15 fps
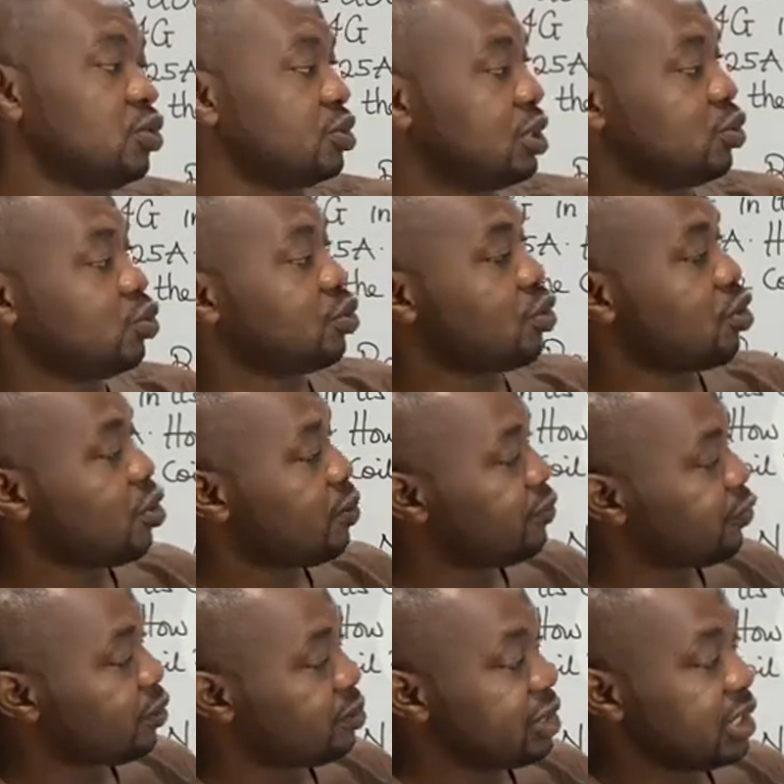they will come
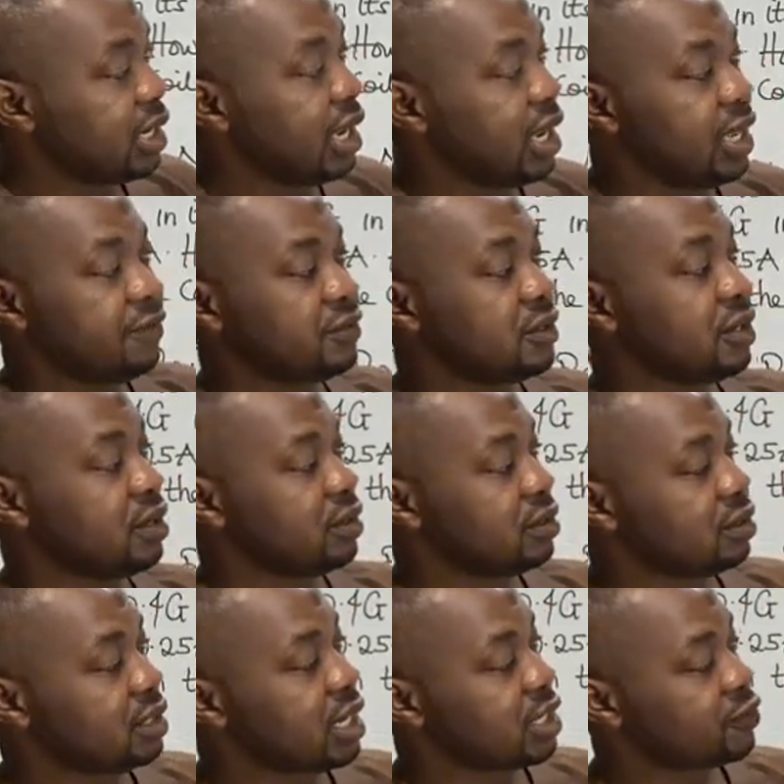from the left,
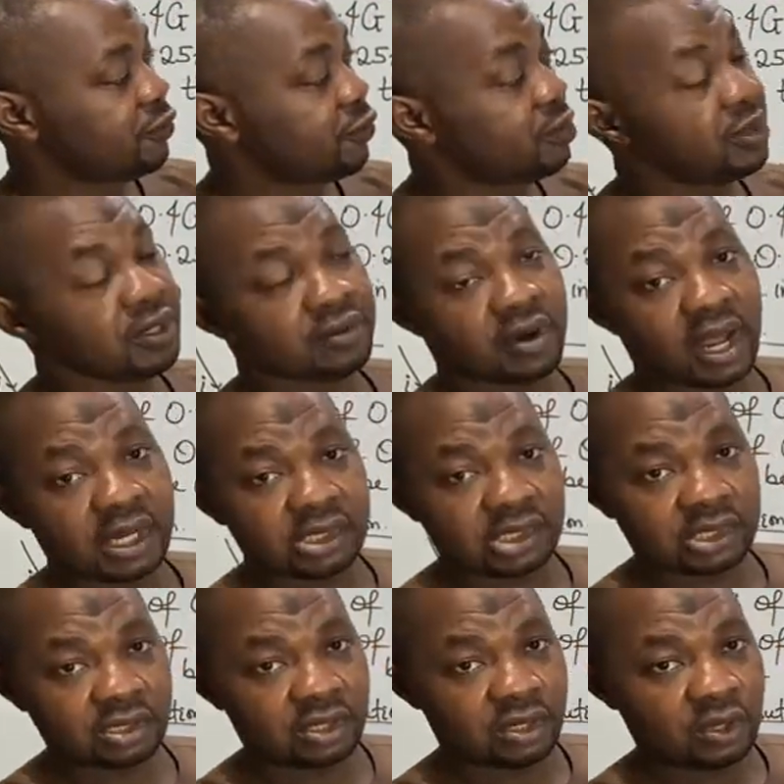that's from the right,
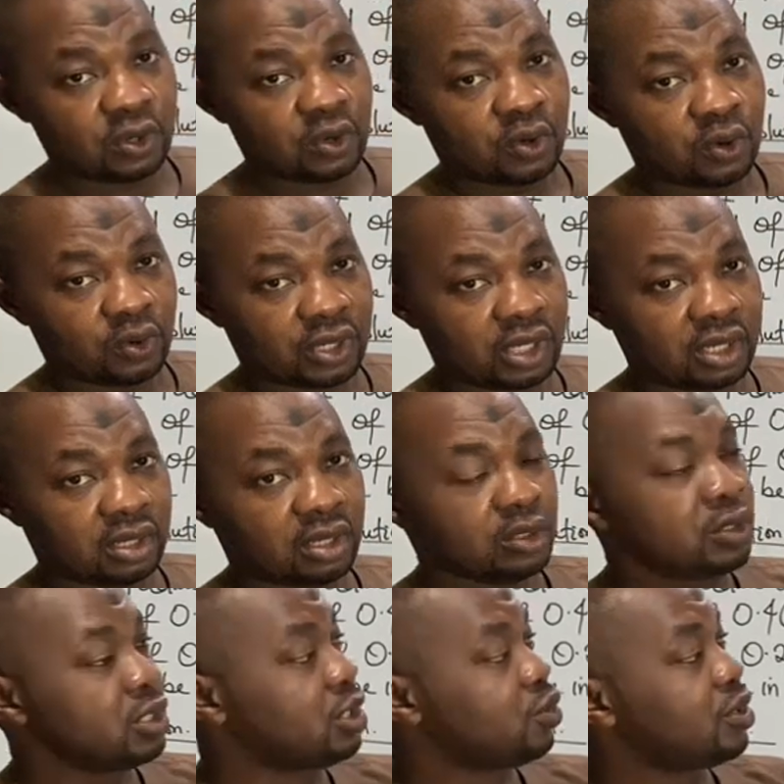okay,
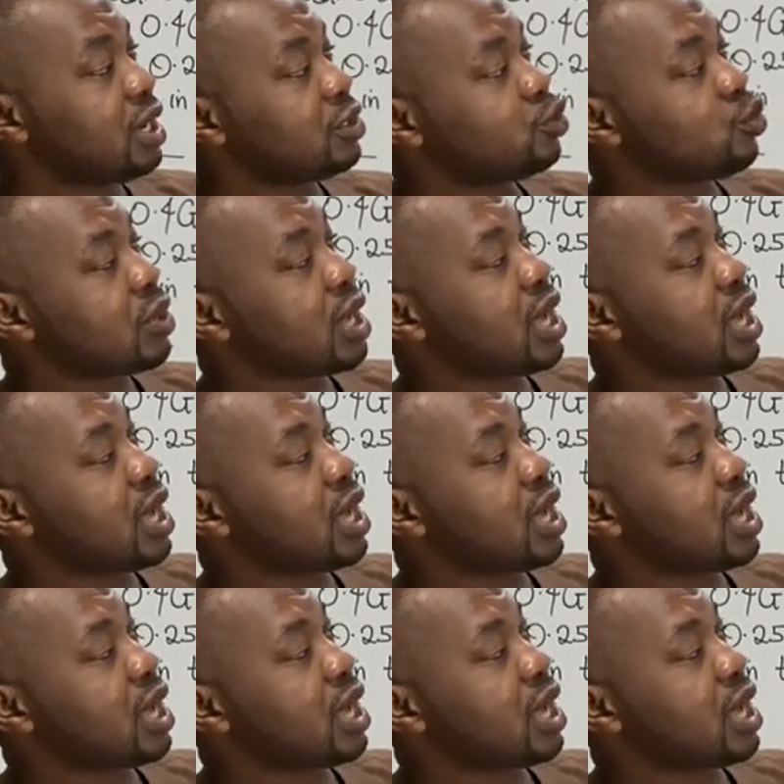in order to